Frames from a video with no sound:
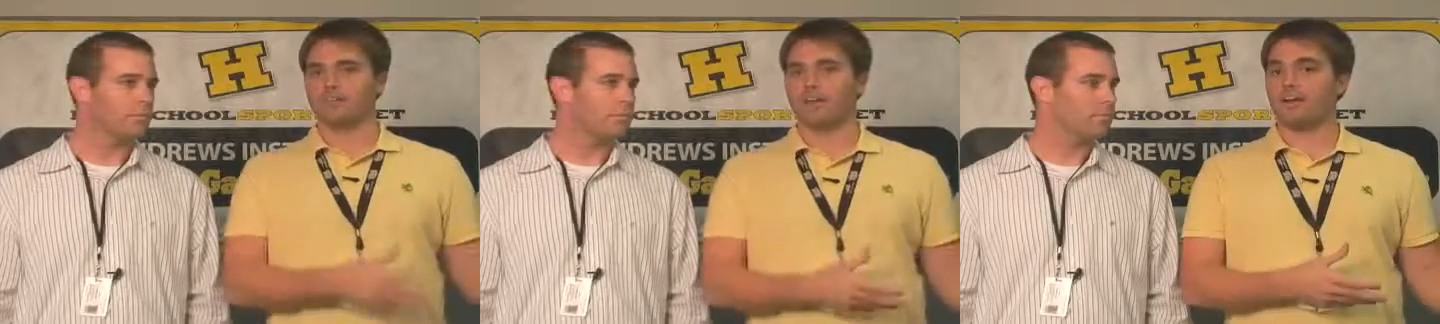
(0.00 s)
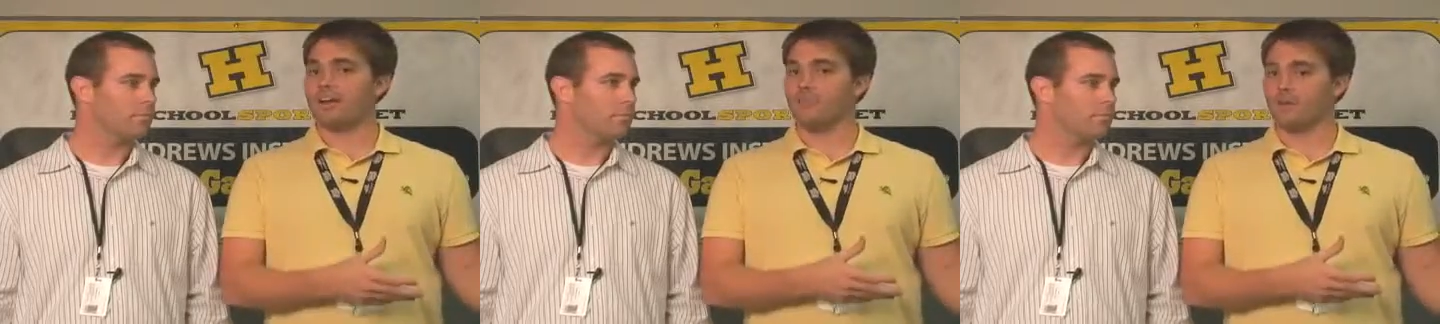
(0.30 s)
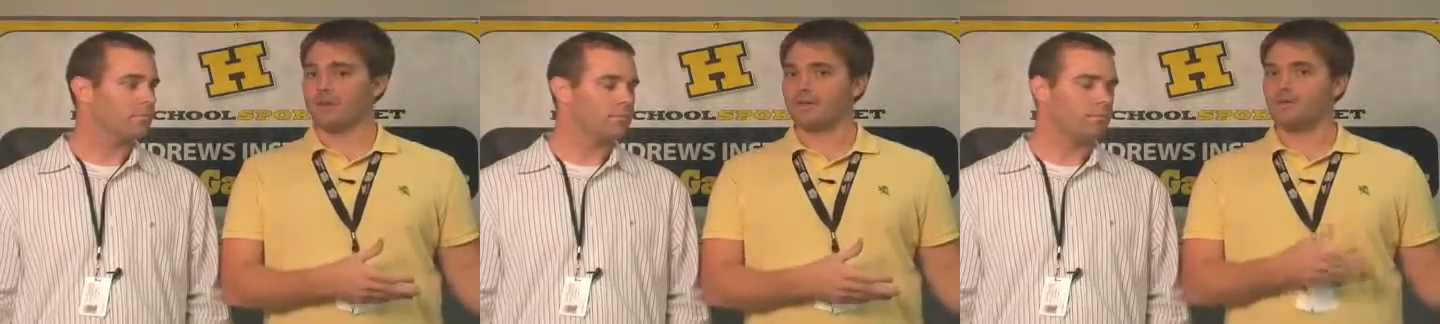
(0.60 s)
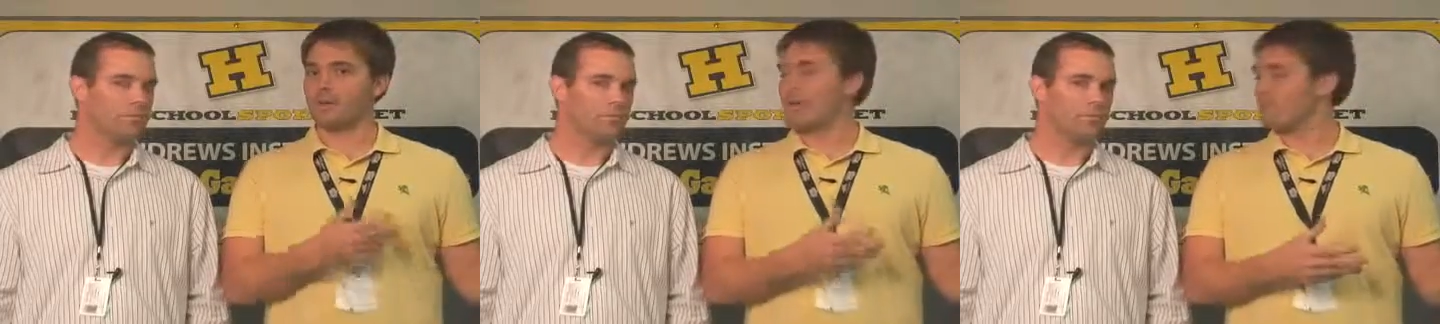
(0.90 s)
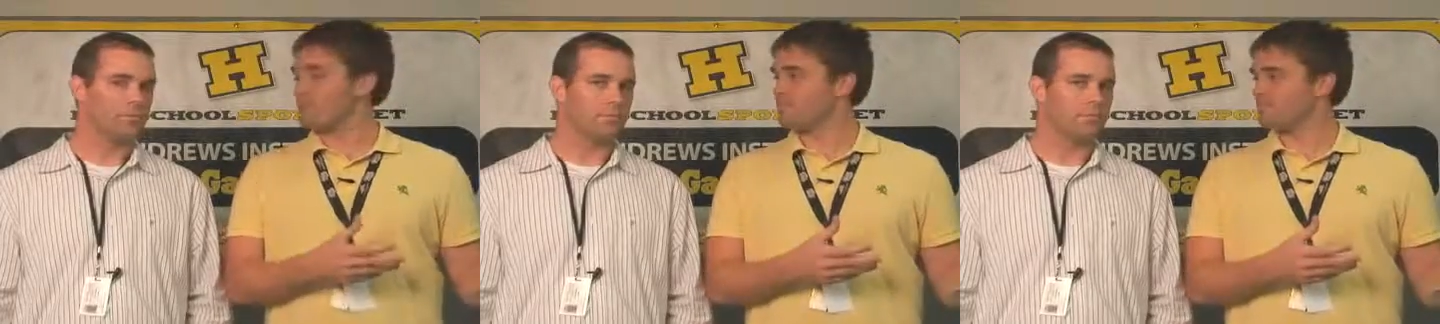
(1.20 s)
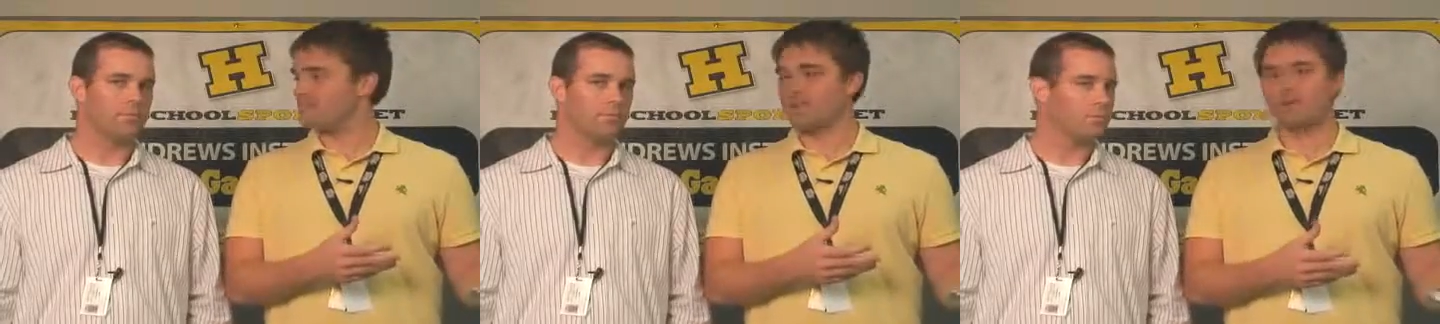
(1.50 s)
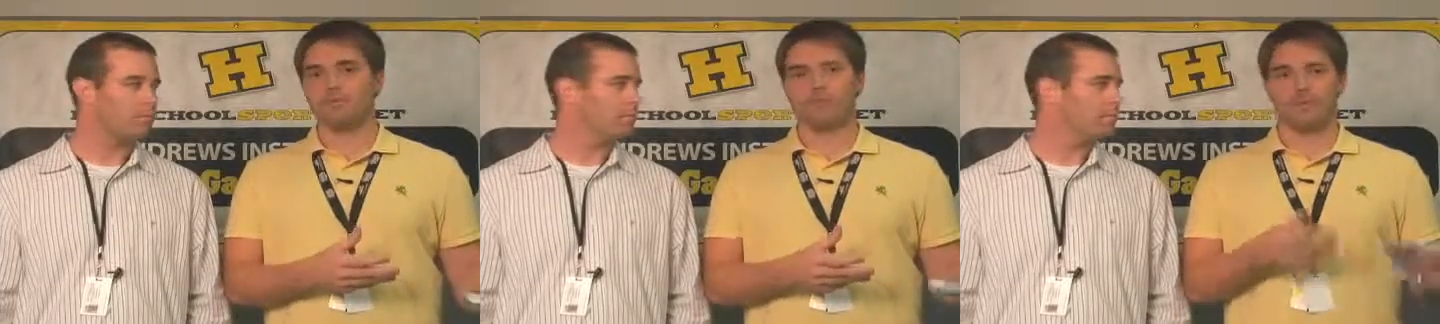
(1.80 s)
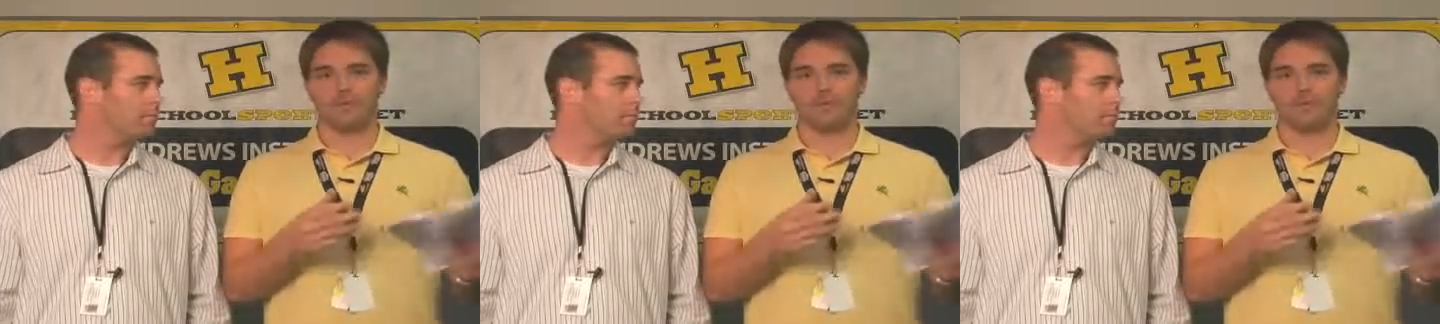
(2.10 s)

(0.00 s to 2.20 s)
Speaker 1: Saturday morning wrap up video.